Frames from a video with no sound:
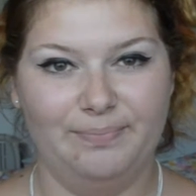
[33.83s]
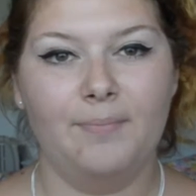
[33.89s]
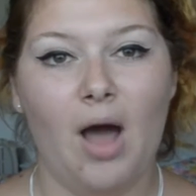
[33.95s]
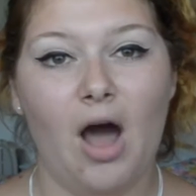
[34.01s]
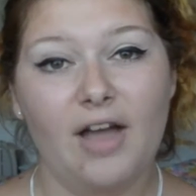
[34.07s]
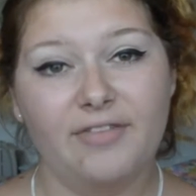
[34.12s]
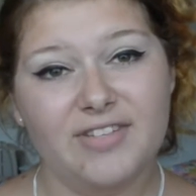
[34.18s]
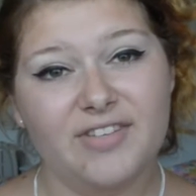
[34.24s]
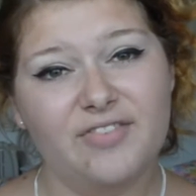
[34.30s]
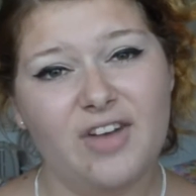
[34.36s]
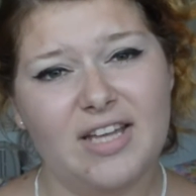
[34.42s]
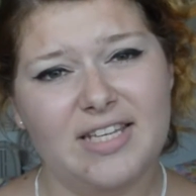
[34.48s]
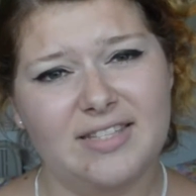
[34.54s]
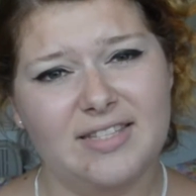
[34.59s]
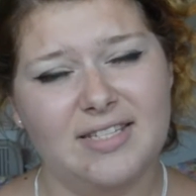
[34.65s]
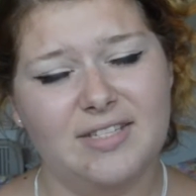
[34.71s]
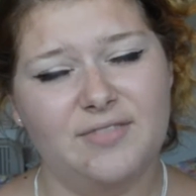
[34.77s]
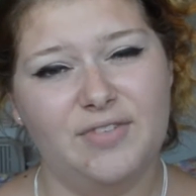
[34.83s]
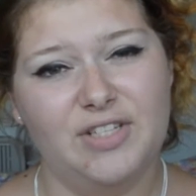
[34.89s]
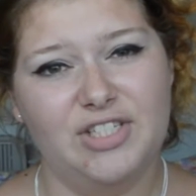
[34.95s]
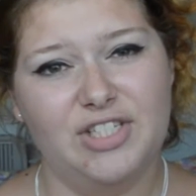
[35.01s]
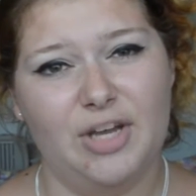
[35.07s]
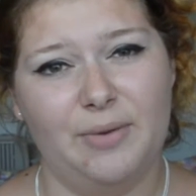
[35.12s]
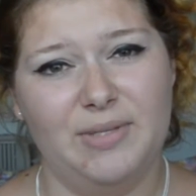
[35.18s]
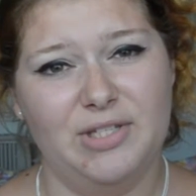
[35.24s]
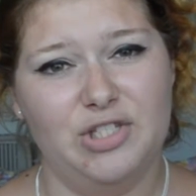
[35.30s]
I've divided this
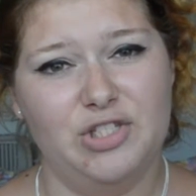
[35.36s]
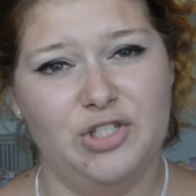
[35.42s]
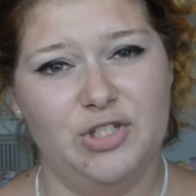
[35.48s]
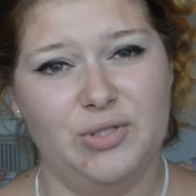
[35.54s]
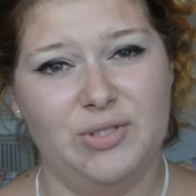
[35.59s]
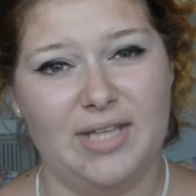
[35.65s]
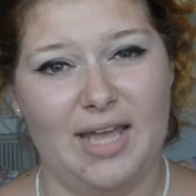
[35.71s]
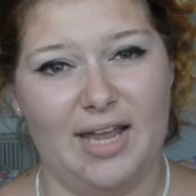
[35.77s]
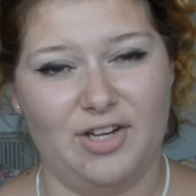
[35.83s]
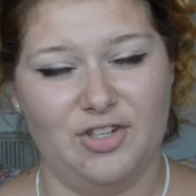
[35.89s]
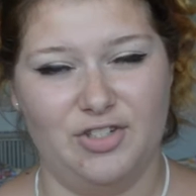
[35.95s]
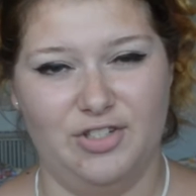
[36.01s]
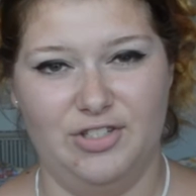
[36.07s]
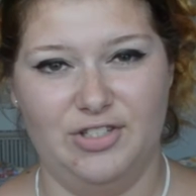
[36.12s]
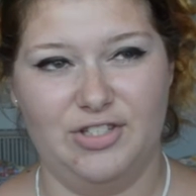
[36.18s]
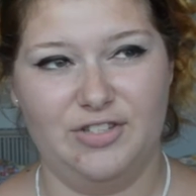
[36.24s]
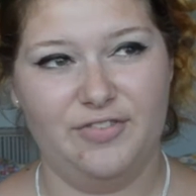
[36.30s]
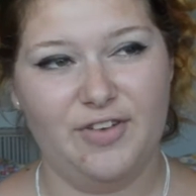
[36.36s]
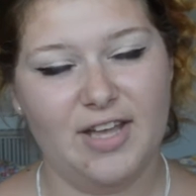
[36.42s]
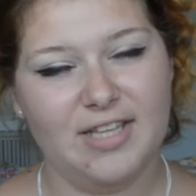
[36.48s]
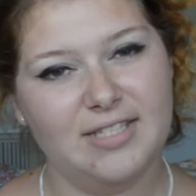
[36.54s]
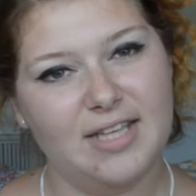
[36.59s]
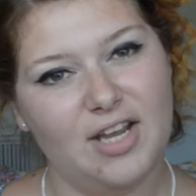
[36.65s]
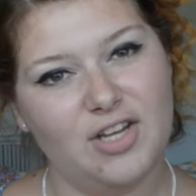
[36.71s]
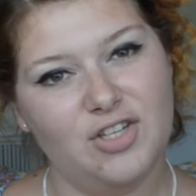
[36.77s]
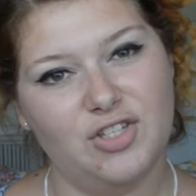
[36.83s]
video into two sections. The first
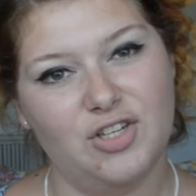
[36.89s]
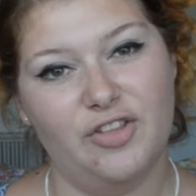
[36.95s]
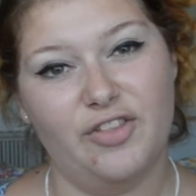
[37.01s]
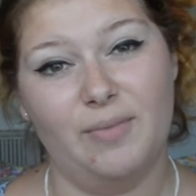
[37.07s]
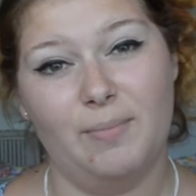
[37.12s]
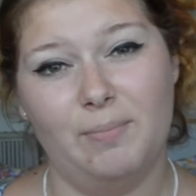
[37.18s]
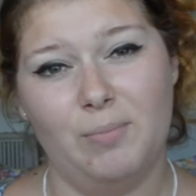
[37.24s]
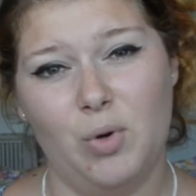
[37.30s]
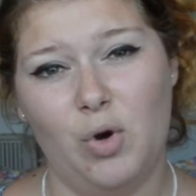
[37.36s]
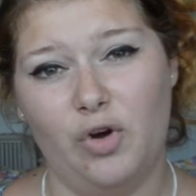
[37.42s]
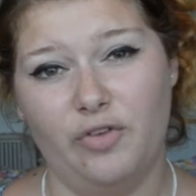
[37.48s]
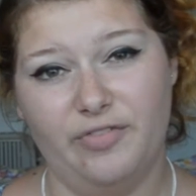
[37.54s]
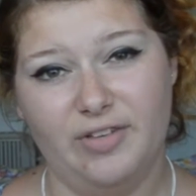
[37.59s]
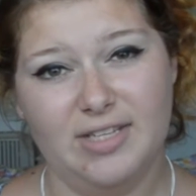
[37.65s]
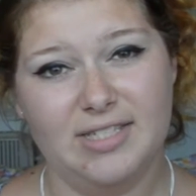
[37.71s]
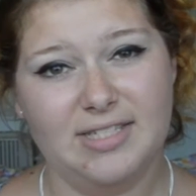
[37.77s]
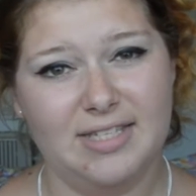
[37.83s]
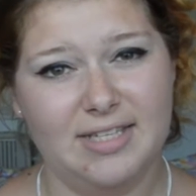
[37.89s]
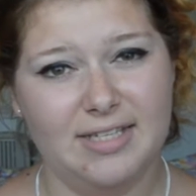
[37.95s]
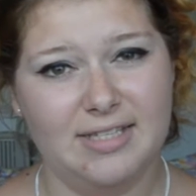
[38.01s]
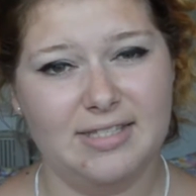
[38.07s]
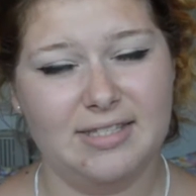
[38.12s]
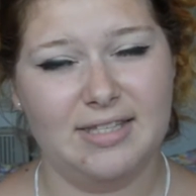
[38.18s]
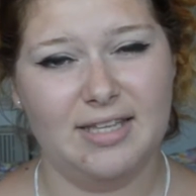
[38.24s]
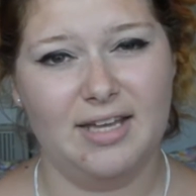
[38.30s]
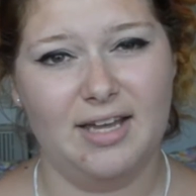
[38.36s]
section are the more obvious things
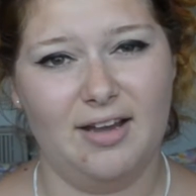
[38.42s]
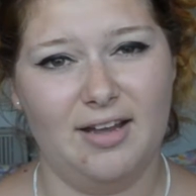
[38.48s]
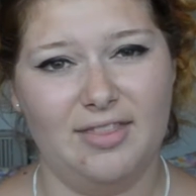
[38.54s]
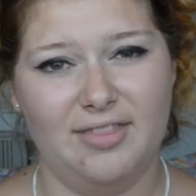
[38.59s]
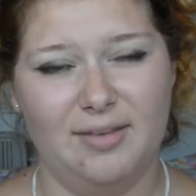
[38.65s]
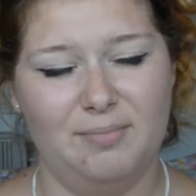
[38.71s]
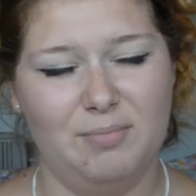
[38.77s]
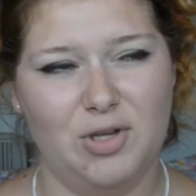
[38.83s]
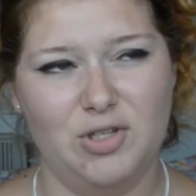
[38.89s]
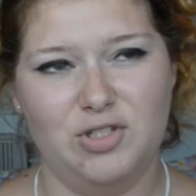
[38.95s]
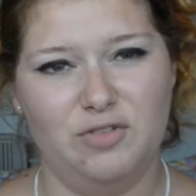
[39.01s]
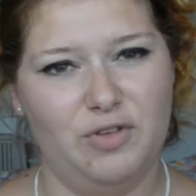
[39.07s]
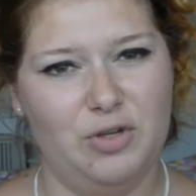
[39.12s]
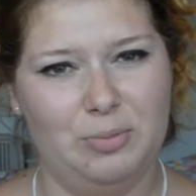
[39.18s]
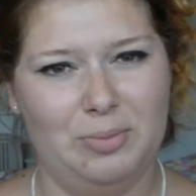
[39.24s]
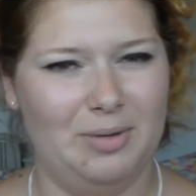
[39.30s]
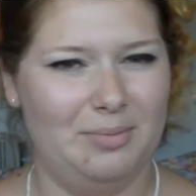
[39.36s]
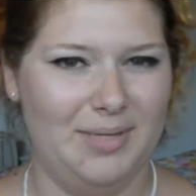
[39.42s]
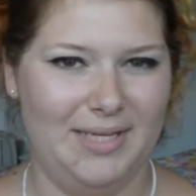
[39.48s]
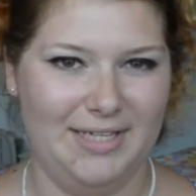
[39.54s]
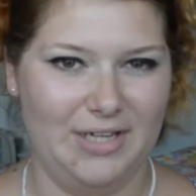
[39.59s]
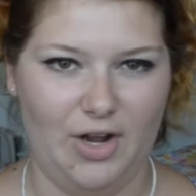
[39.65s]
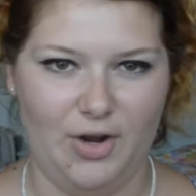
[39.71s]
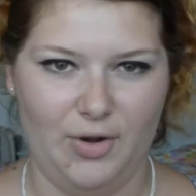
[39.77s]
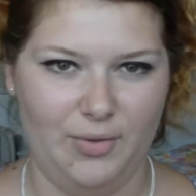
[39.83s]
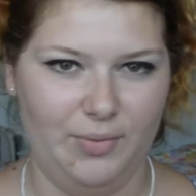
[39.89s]
that I think most of you will probably
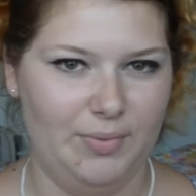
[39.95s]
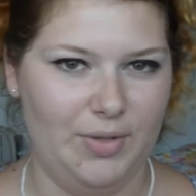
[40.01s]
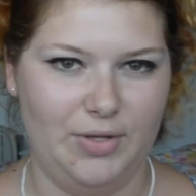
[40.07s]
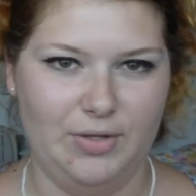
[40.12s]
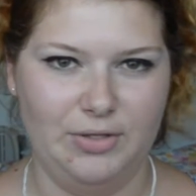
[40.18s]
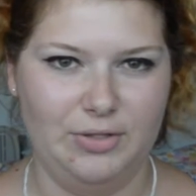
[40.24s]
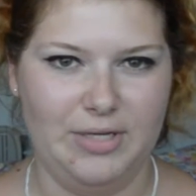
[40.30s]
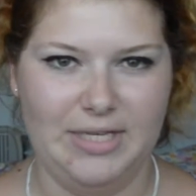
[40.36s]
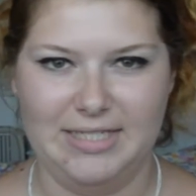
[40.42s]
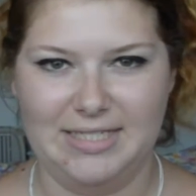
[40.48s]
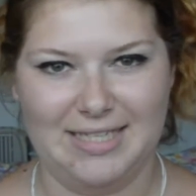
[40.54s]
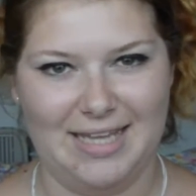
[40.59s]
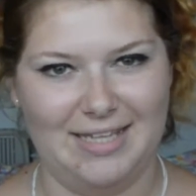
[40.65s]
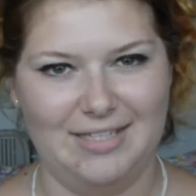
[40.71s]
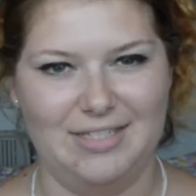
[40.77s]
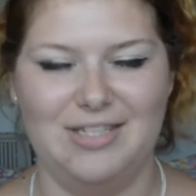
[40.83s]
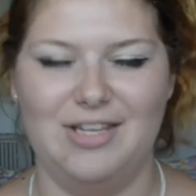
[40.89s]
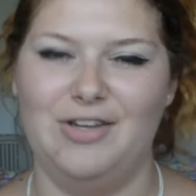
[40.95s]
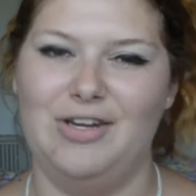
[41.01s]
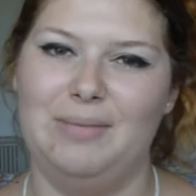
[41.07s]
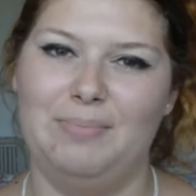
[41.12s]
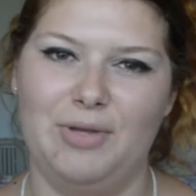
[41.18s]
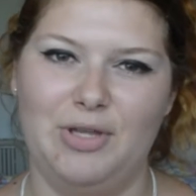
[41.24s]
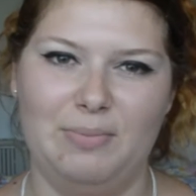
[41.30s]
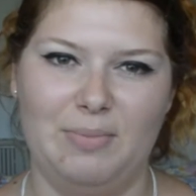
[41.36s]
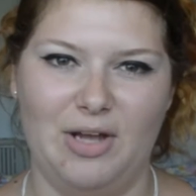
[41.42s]
know that you need to take to uni,
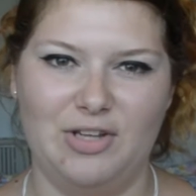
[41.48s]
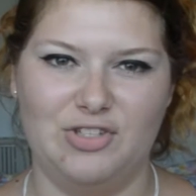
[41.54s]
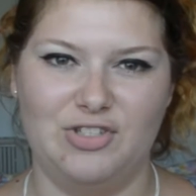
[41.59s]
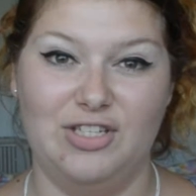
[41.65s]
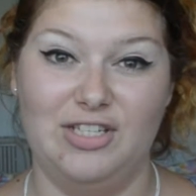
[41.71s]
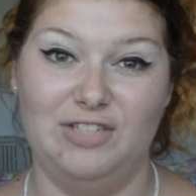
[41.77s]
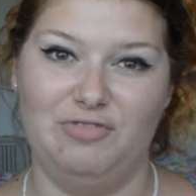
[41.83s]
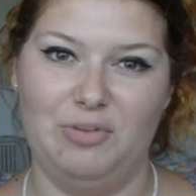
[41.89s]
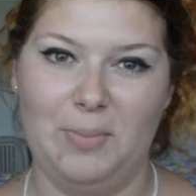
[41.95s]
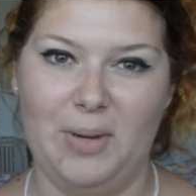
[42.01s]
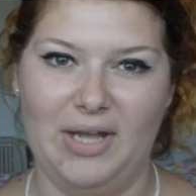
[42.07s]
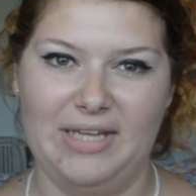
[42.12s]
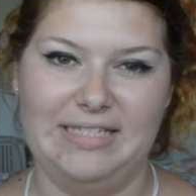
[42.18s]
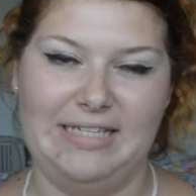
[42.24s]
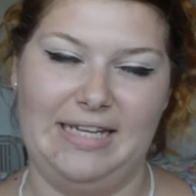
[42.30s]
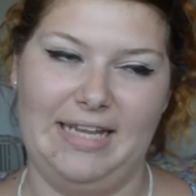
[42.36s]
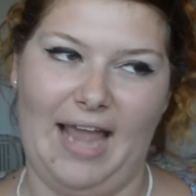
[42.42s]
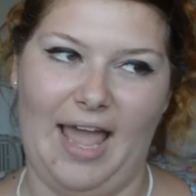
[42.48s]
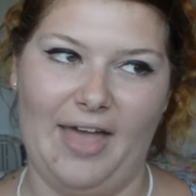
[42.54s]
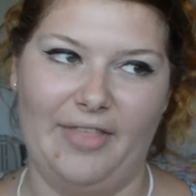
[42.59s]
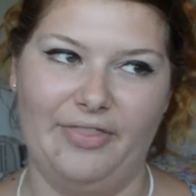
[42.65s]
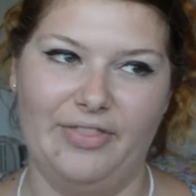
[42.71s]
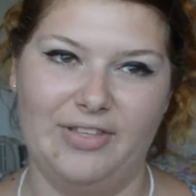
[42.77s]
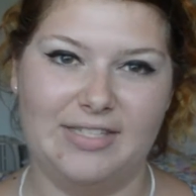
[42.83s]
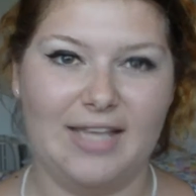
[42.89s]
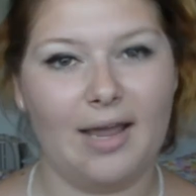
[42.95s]
but you might just need reminding.
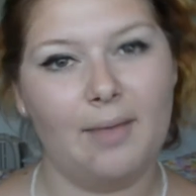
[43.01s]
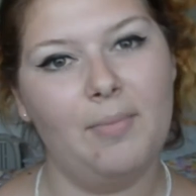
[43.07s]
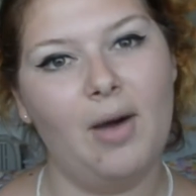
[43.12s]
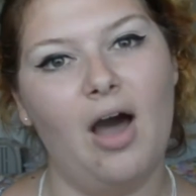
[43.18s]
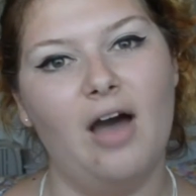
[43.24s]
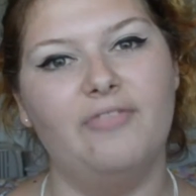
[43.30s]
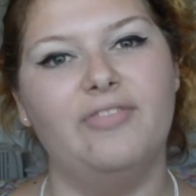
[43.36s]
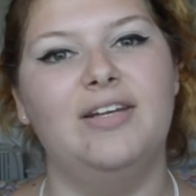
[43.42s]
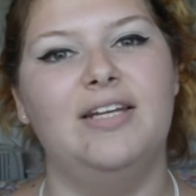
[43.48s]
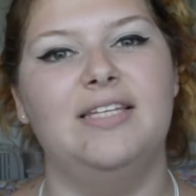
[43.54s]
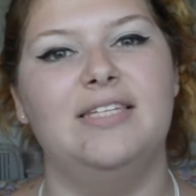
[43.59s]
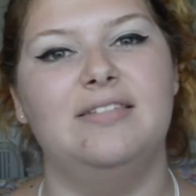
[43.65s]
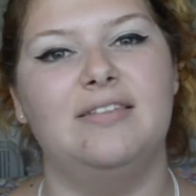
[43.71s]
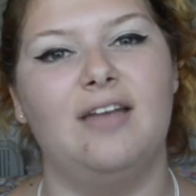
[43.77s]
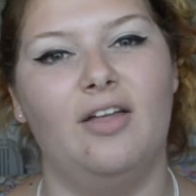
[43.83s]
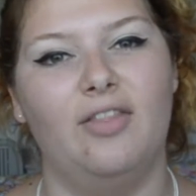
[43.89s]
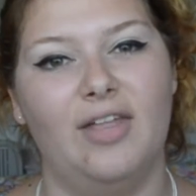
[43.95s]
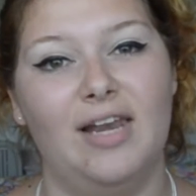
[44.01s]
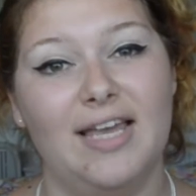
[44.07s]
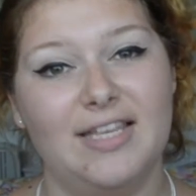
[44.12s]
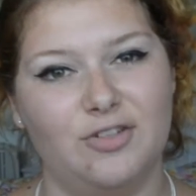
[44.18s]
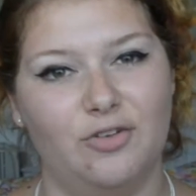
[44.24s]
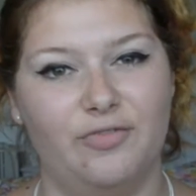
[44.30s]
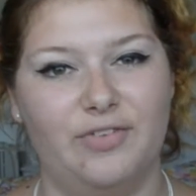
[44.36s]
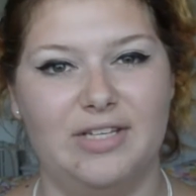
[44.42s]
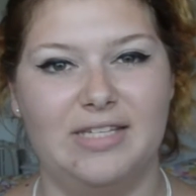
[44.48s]
And the second part of the list are the less
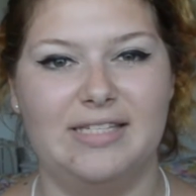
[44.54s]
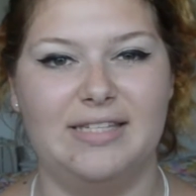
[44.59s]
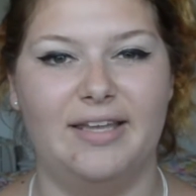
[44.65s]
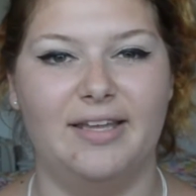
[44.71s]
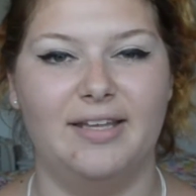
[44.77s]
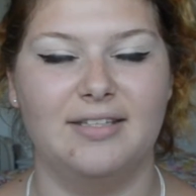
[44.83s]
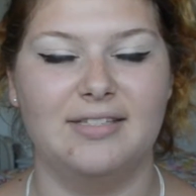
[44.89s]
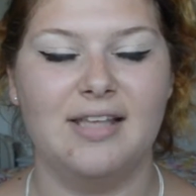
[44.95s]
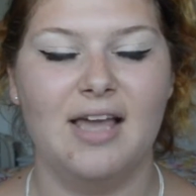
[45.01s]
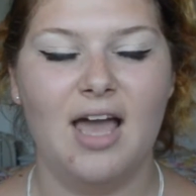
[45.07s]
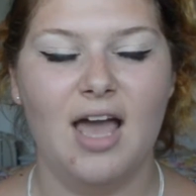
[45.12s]
obvious things.